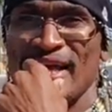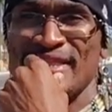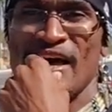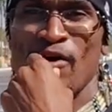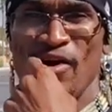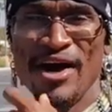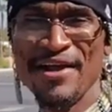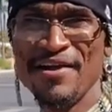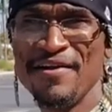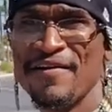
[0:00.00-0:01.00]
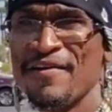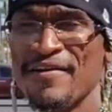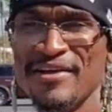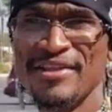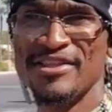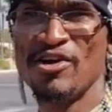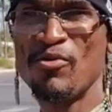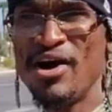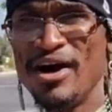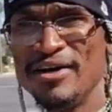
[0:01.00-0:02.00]
That tawa there, the
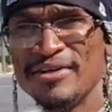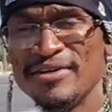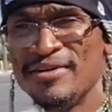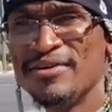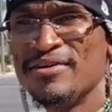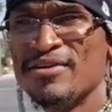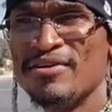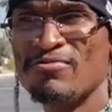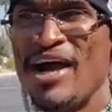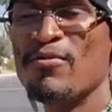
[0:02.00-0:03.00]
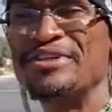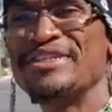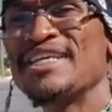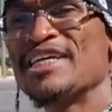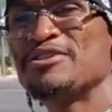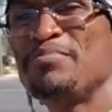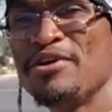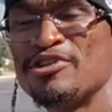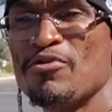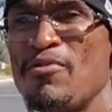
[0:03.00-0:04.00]
tawa, right, which is that
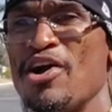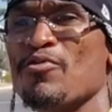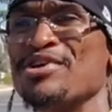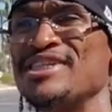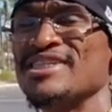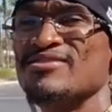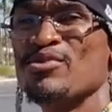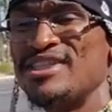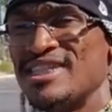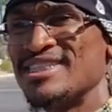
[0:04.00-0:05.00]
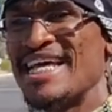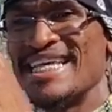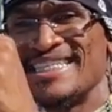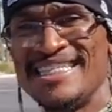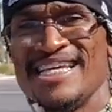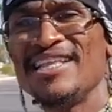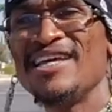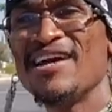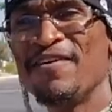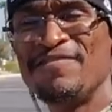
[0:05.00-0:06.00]
spiritual mark, which is which is that
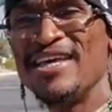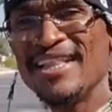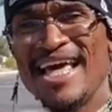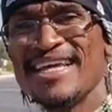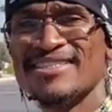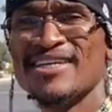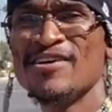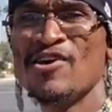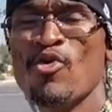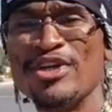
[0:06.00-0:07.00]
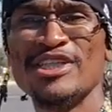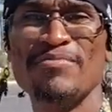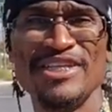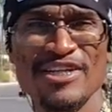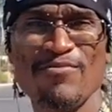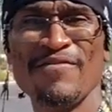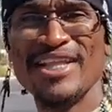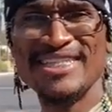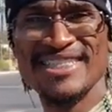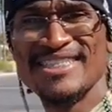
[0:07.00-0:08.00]
sealing of the elect, which is mentioned in
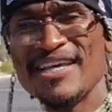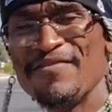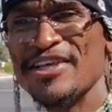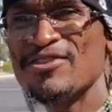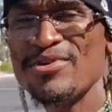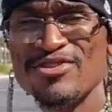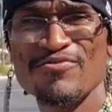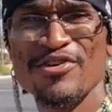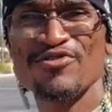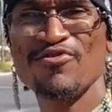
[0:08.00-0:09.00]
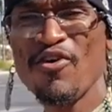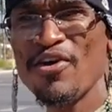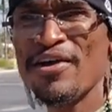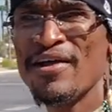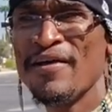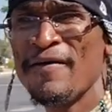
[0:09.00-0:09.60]
Revelation 7 and 3 through verse 4.